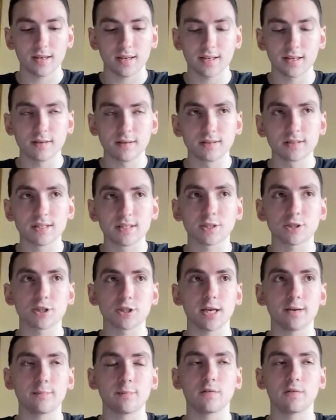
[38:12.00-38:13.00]
Guilt and
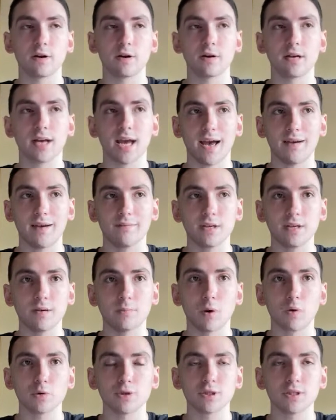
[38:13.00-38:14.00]
shame are very heavy
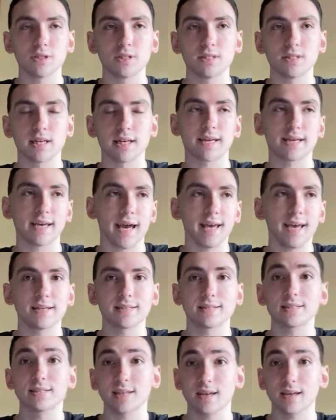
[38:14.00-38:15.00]
emotions, and again,
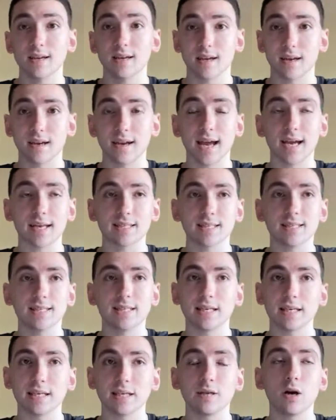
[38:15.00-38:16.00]
it's connected
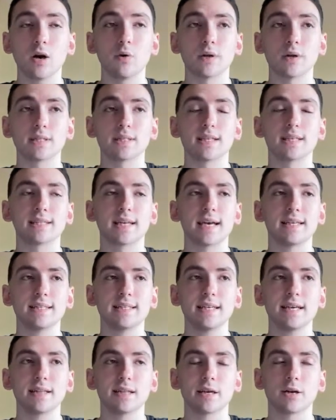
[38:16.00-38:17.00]
to ego. It's this
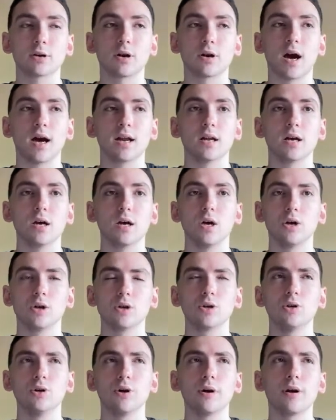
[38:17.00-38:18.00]
idea that you're not
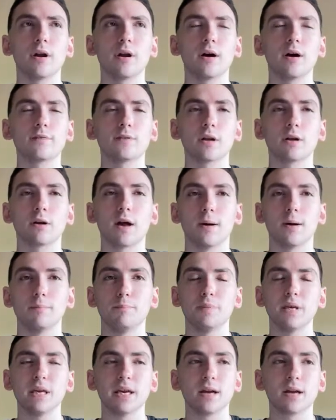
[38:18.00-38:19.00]
good enough, that you're
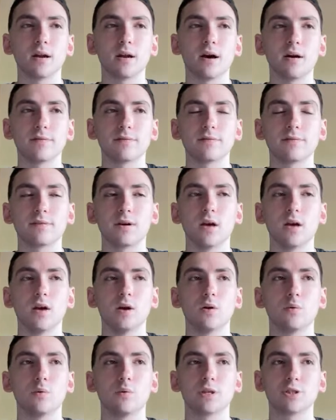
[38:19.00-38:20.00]
not being enough,
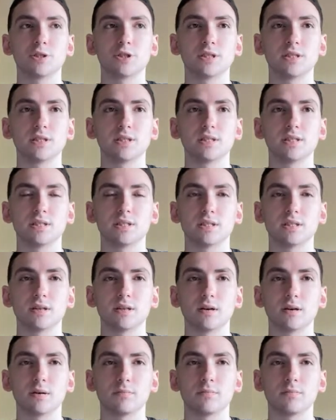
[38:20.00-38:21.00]
which is
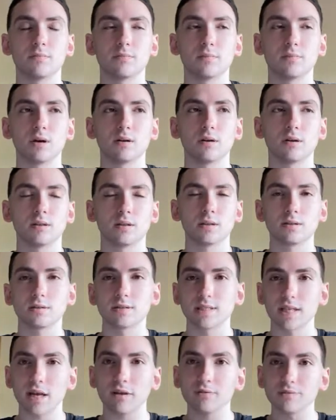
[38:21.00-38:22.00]
a little
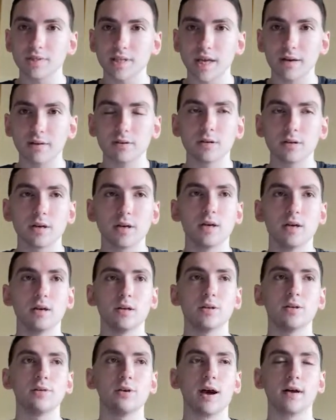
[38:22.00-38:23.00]
self-centered.
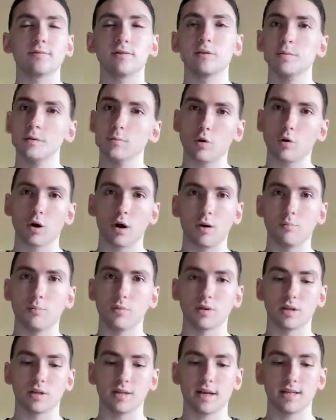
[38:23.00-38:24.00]
You have to be more
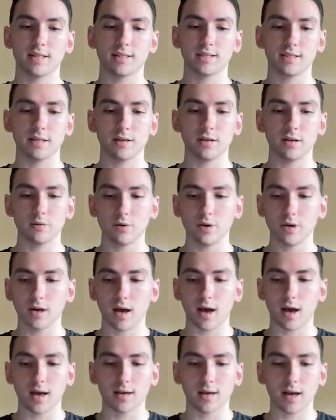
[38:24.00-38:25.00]
humble than that and say, you know what,
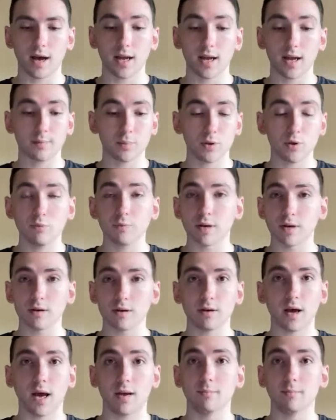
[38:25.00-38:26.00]
I am human.
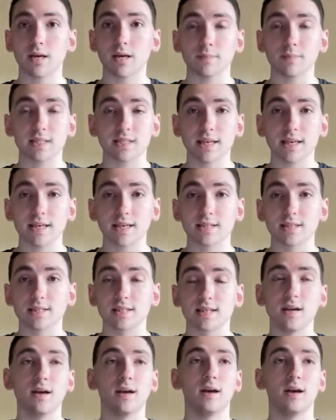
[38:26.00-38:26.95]
I make mistakes.